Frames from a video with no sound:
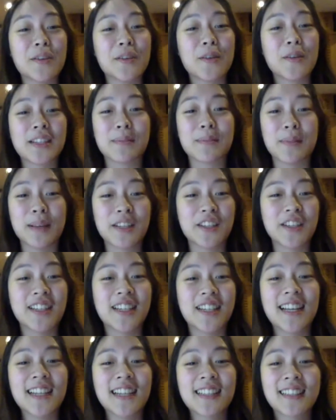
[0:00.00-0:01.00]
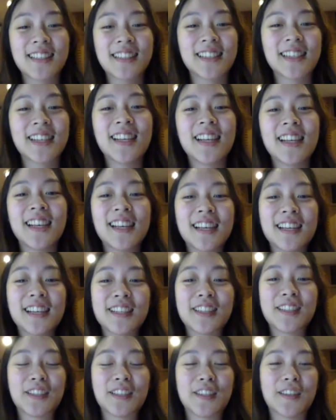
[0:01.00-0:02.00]
US admission tests
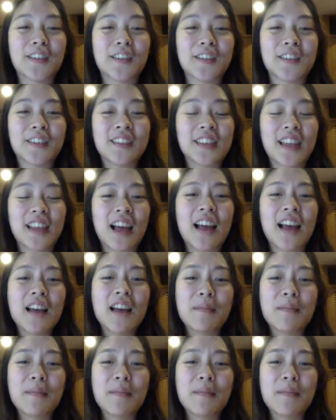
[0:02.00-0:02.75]
so yeah,